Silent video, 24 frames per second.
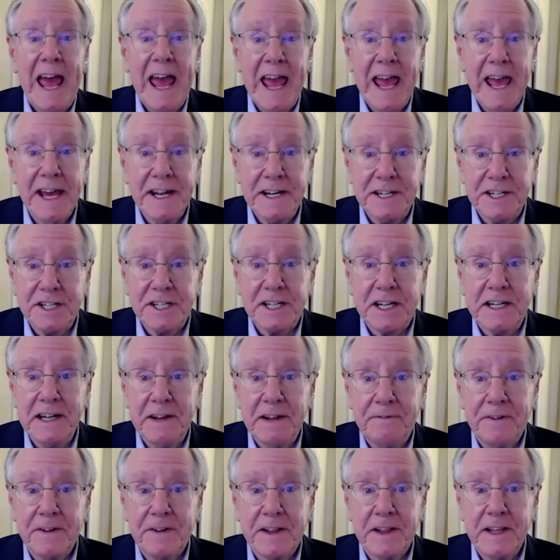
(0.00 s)
and
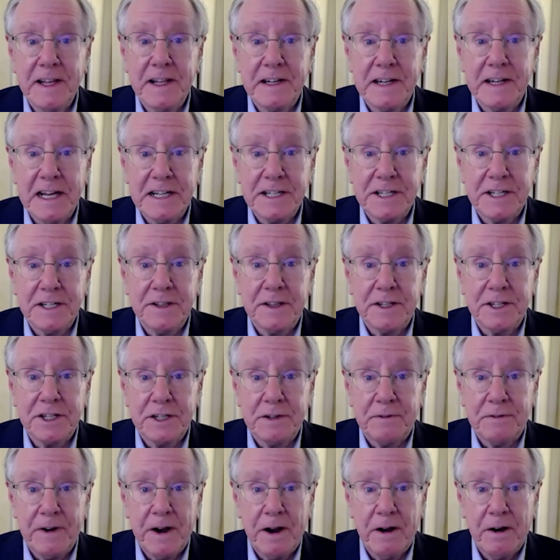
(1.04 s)
significantly lessen the
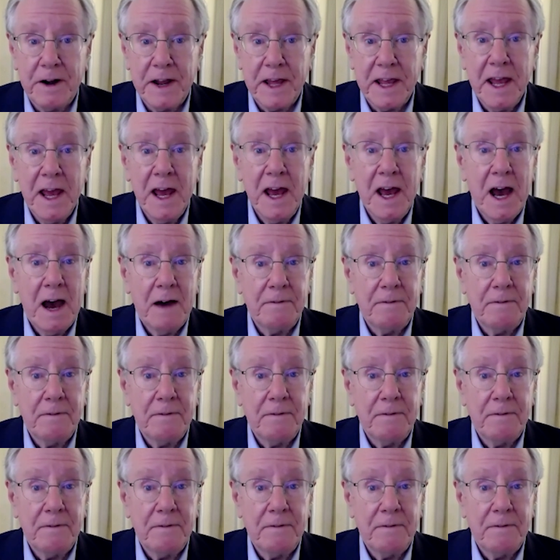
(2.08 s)
severity